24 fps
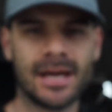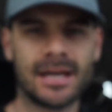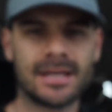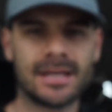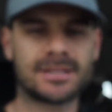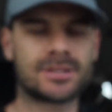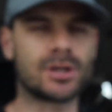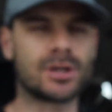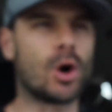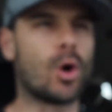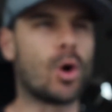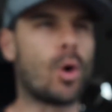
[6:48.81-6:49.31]

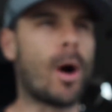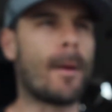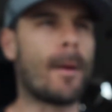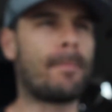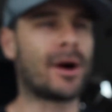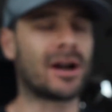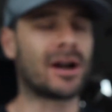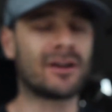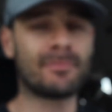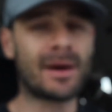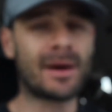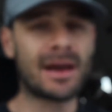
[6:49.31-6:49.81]
So a
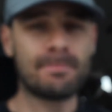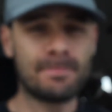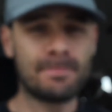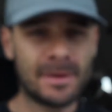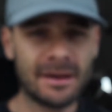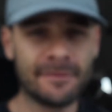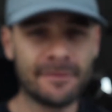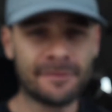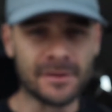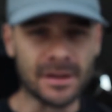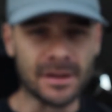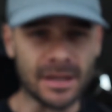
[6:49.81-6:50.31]
part of my
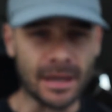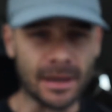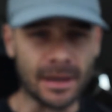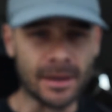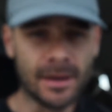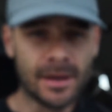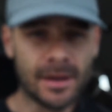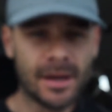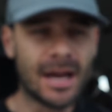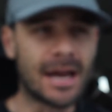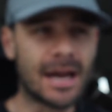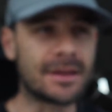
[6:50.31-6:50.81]
epiphany
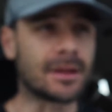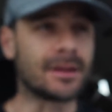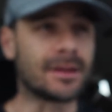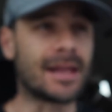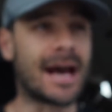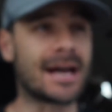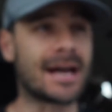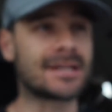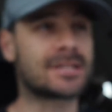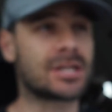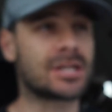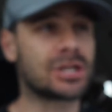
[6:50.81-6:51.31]
in the
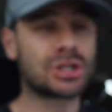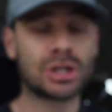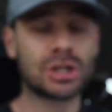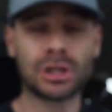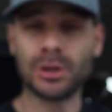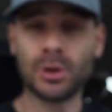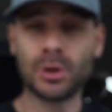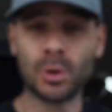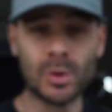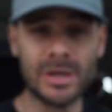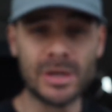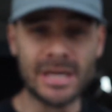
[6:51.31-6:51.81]
last
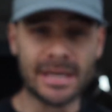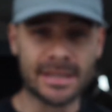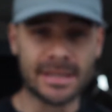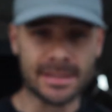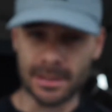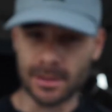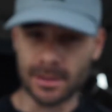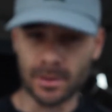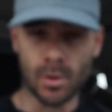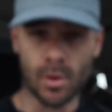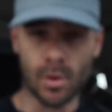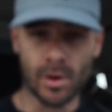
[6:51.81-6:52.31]
2 weeks
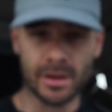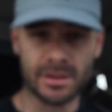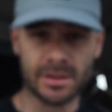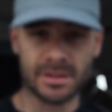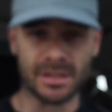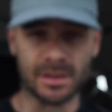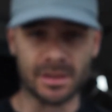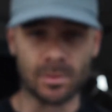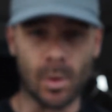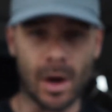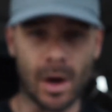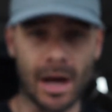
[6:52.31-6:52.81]
in
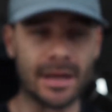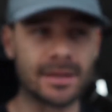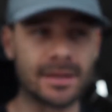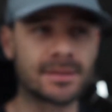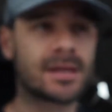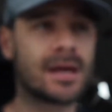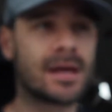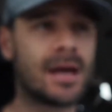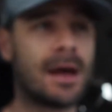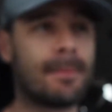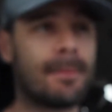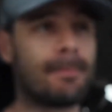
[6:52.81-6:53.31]
quarantine
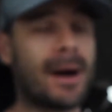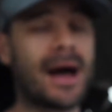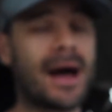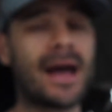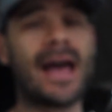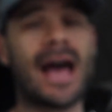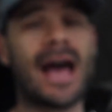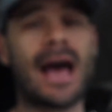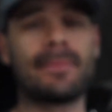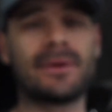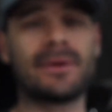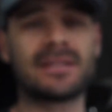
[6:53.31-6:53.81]
was my
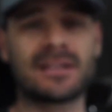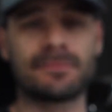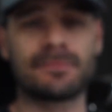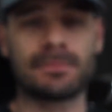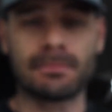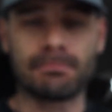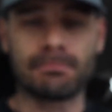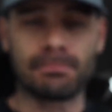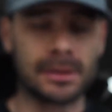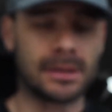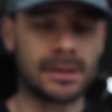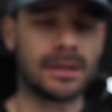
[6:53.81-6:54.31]
habits have
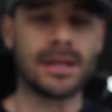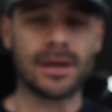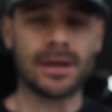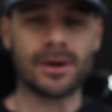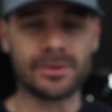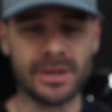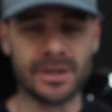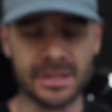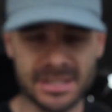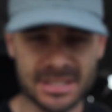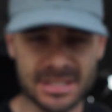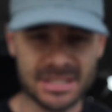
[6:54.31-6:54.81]
been
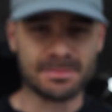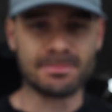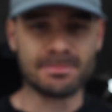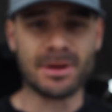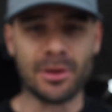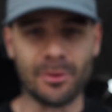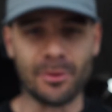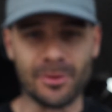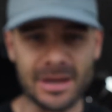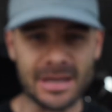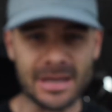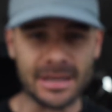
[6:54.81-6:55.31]
blown to
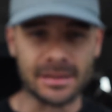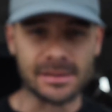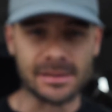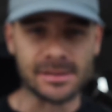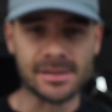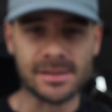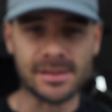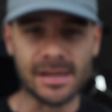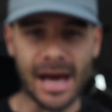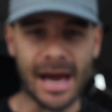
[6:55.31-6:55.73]
smithereens.